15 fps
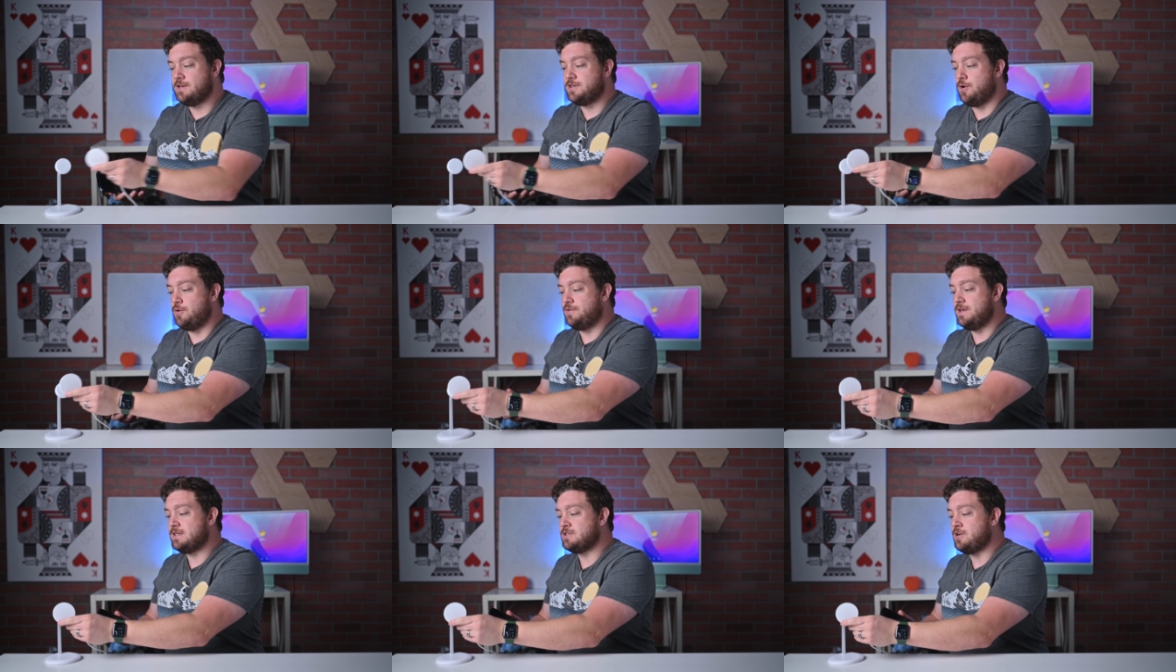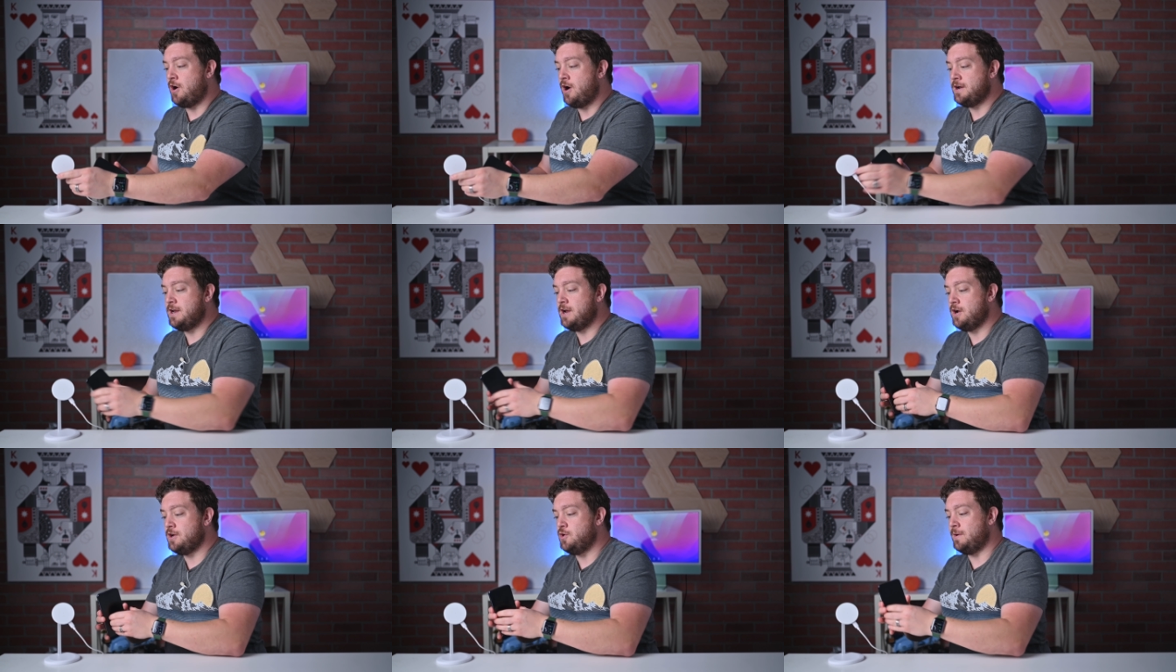So this is on
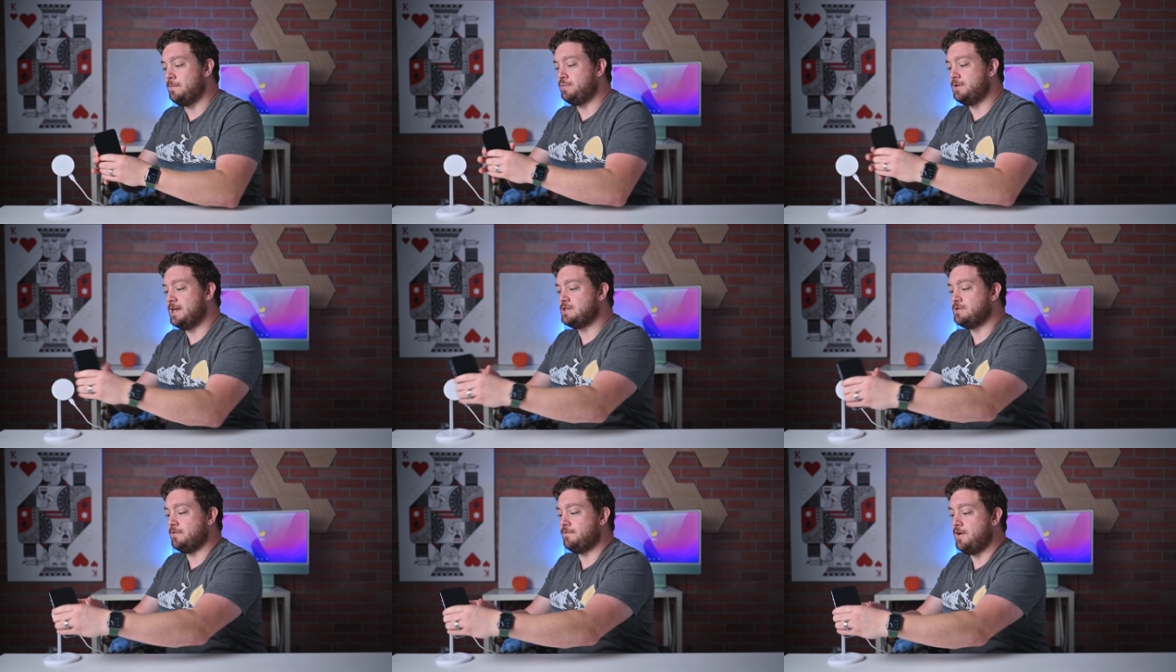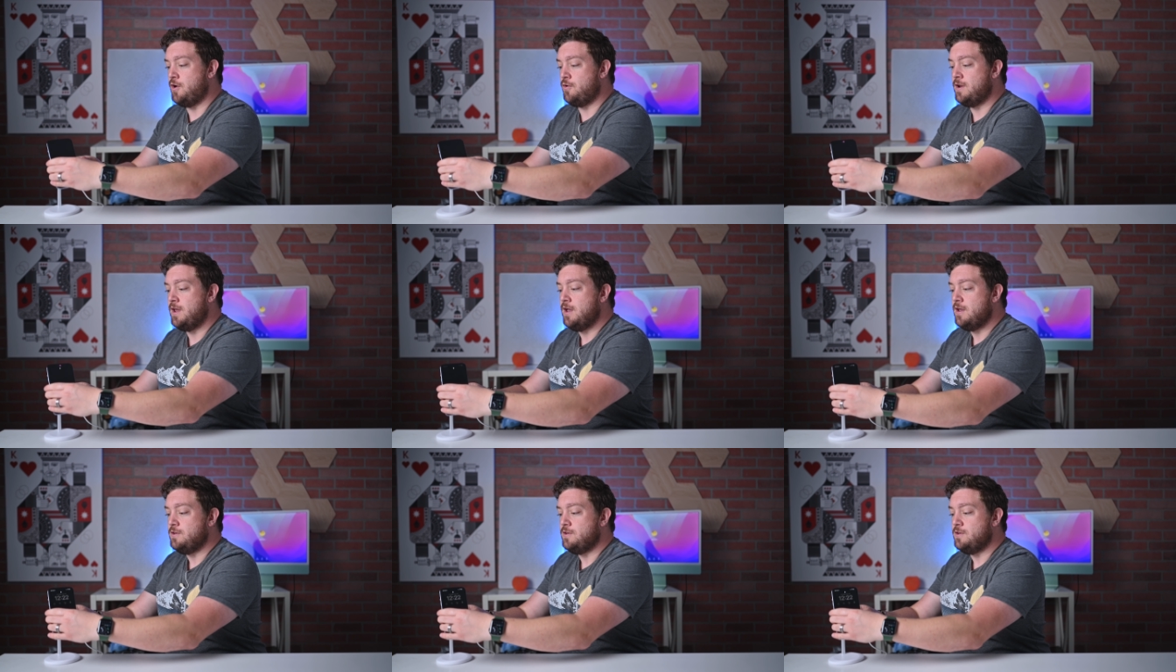here, you can place your phone,